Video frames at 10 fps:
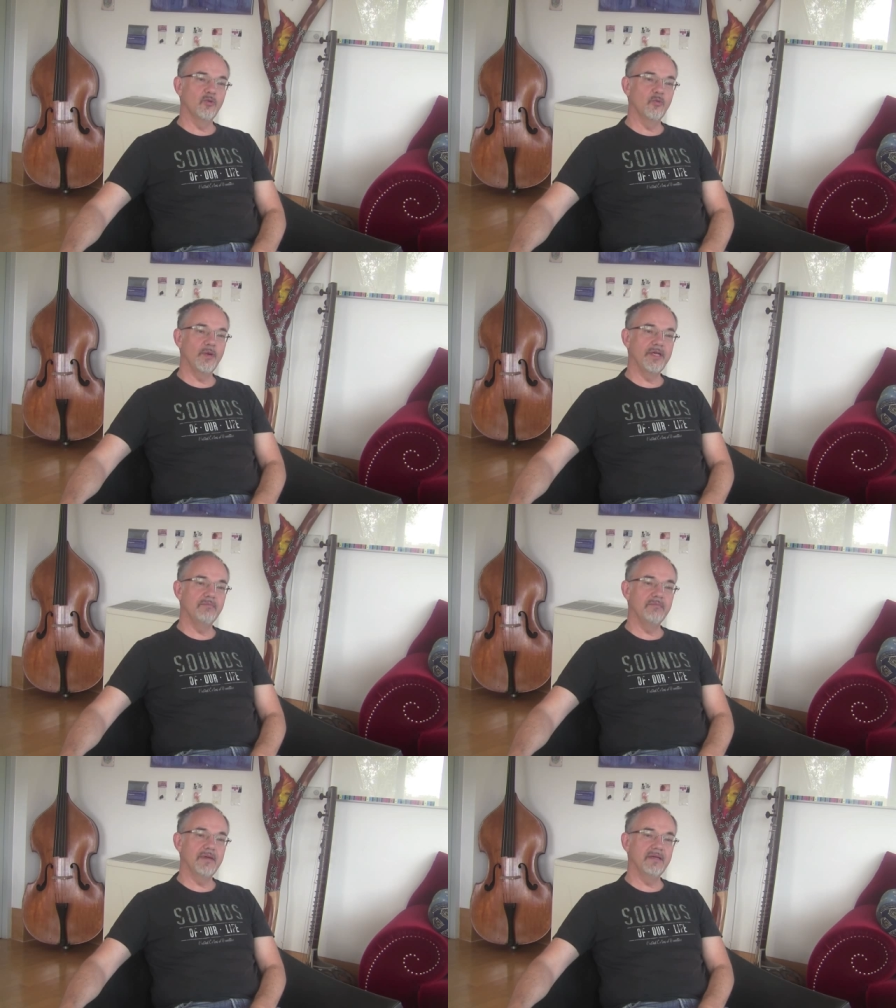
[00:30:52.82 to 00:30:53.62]
we
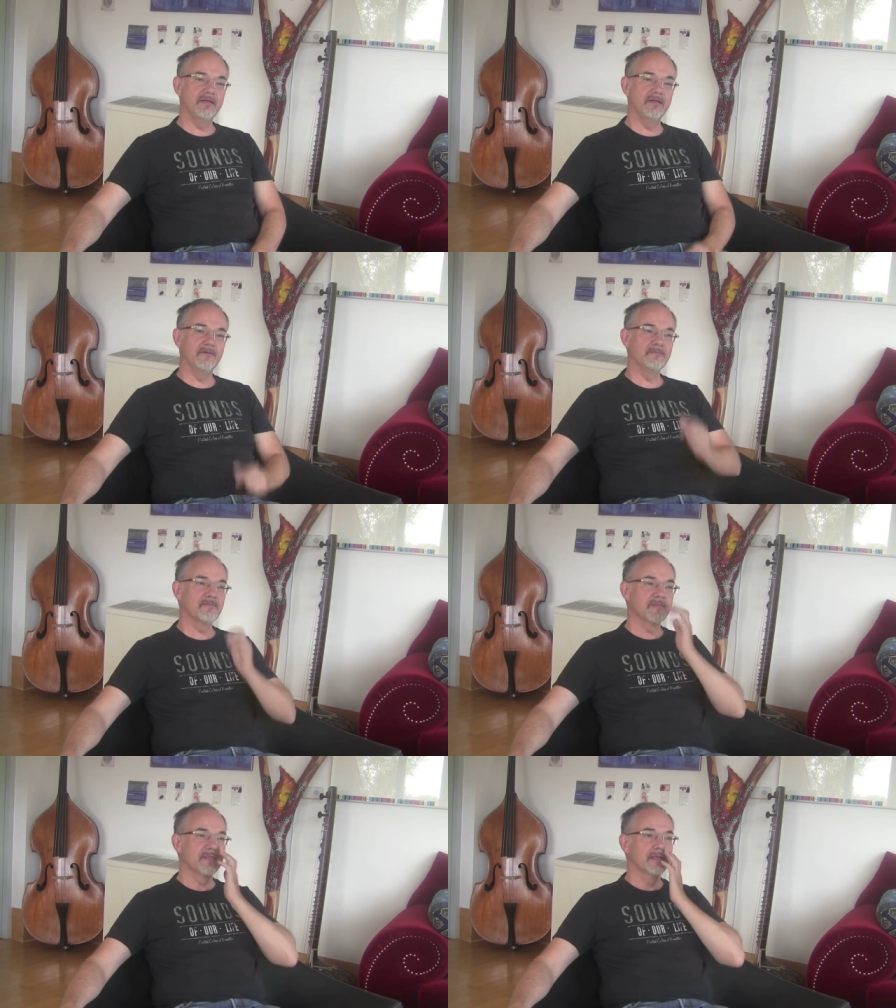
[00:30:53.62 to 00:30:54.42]
make a,
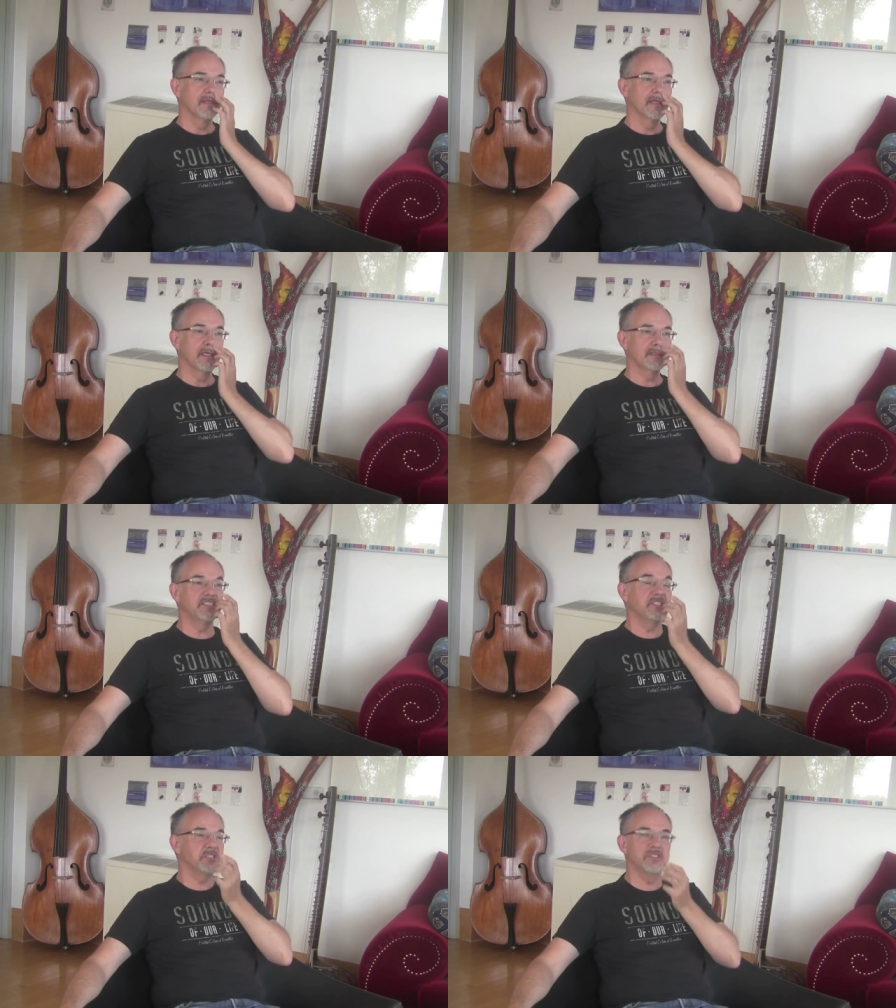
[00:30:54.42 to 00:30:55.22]
a,
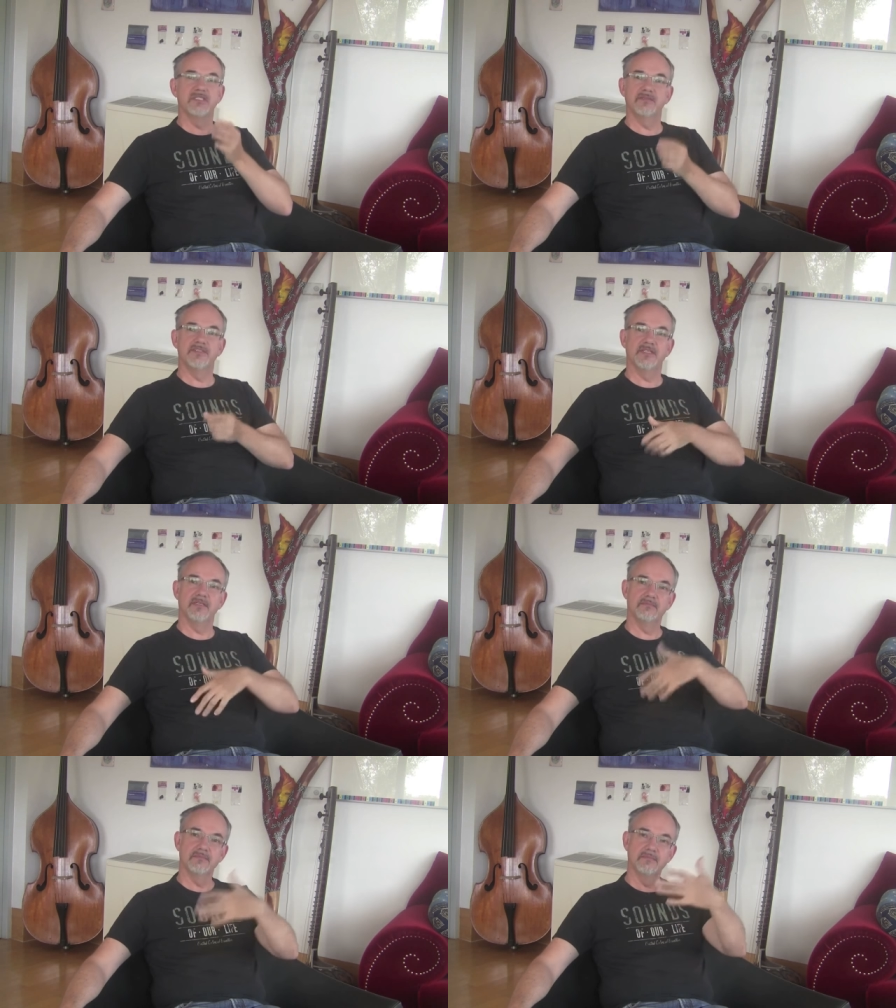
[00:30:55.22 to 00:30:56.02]
decision that we say
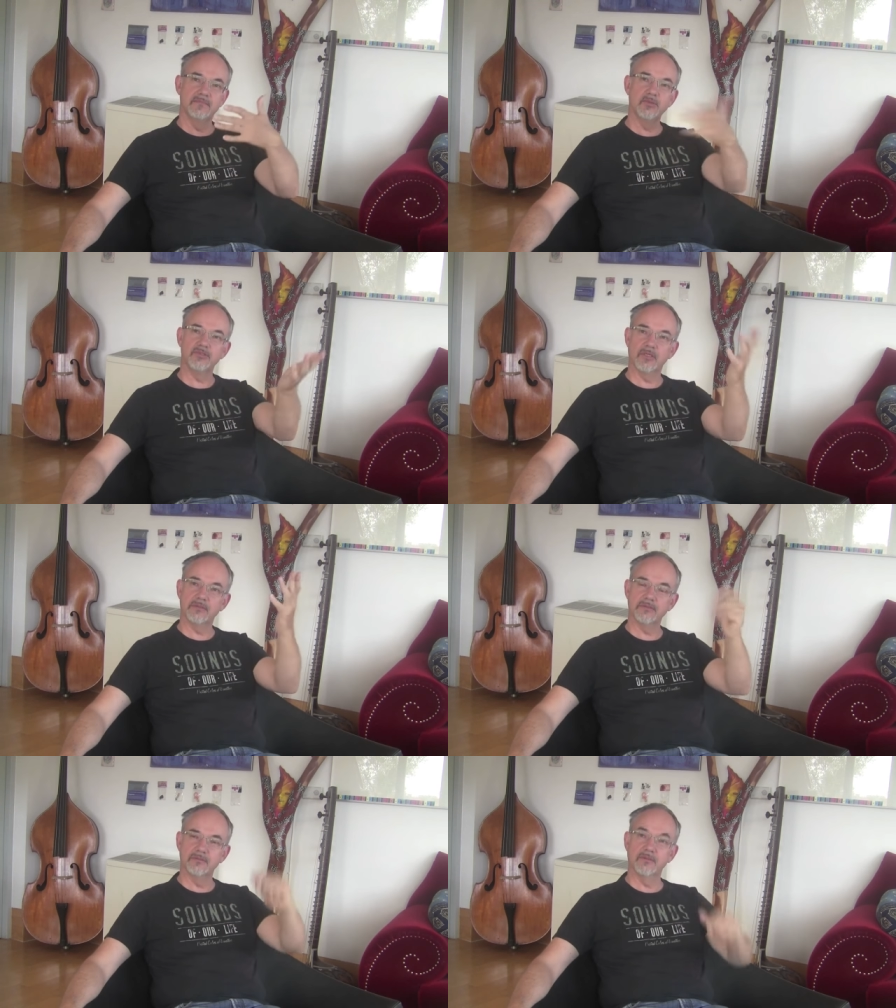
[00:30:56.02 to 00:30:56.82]
you
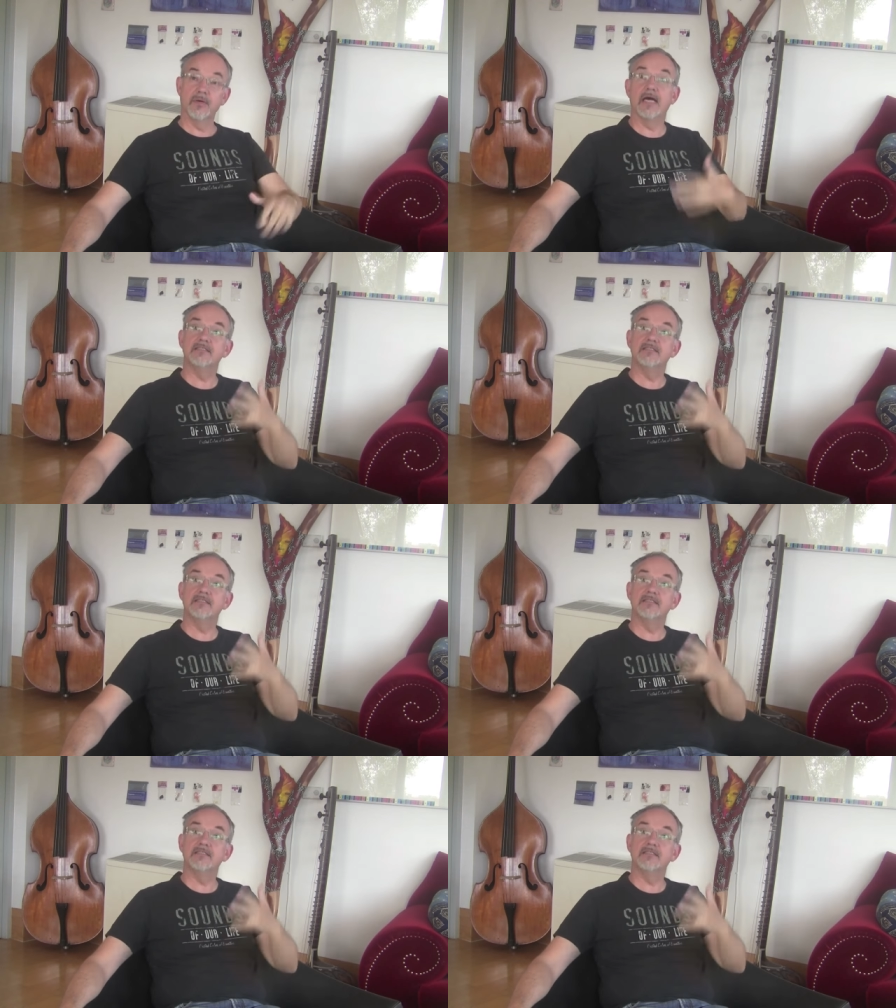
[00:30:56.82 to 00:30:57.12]
start or I